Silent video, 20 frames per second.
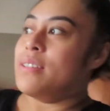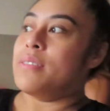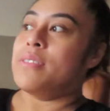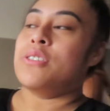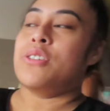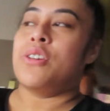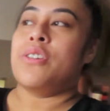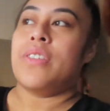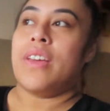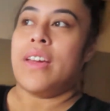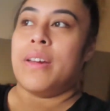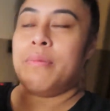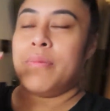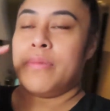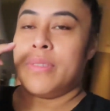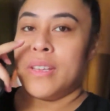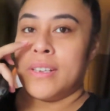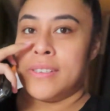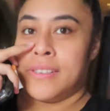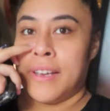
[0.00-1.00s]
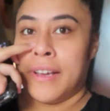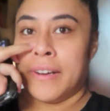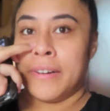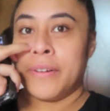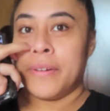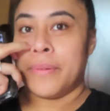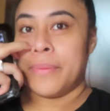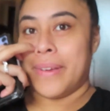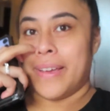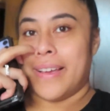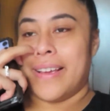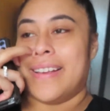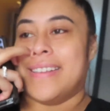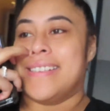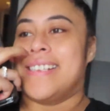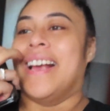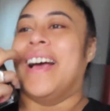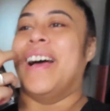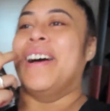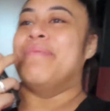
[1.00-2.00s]
so that the sun could wake
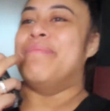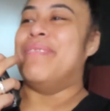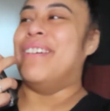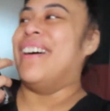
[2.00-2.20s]
us up.